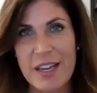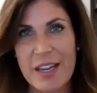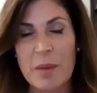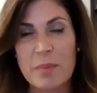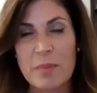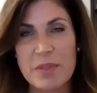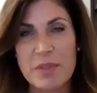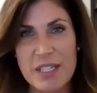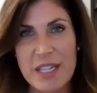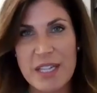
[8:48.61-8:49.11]

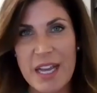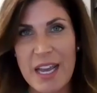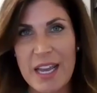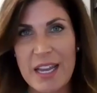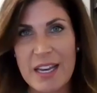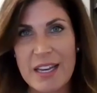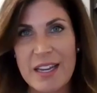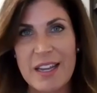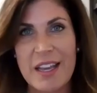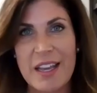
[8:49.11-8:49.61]
up to
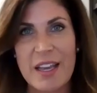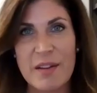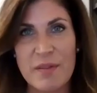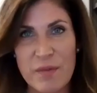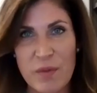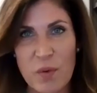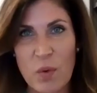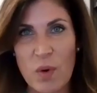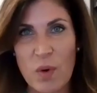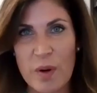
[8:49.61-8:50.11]
date,
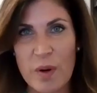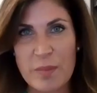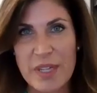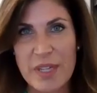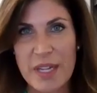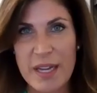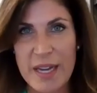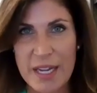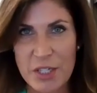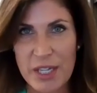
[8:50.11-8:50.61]
informed,
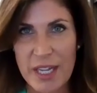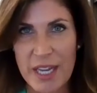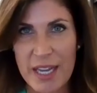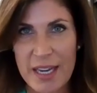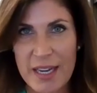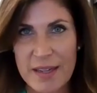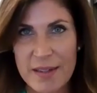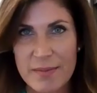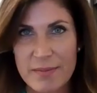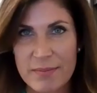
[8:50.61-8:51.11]
and
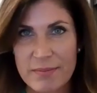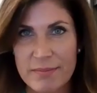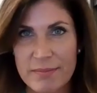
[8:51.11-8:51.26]
educated.